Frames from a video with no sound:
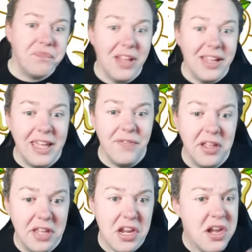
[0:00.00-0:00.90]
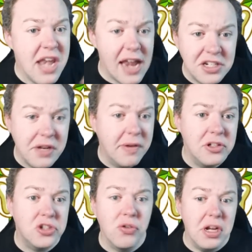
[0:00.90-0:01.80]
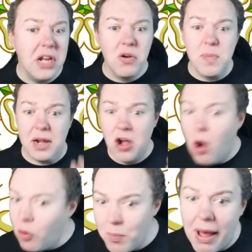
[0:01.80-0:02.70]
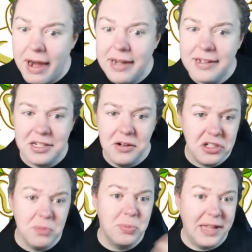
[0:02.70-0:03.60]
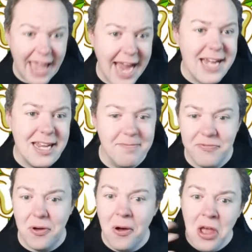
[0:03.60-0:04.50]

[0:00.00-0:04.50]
giving the net zero scrutiny group a coal mine to placate them for